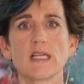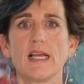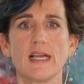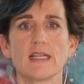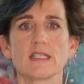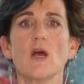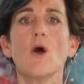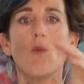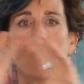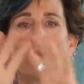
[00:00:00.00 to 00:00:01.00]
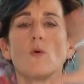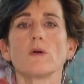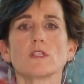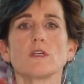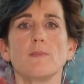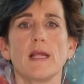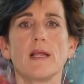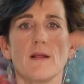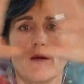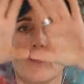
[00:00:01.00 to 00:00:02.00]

It's we want to be,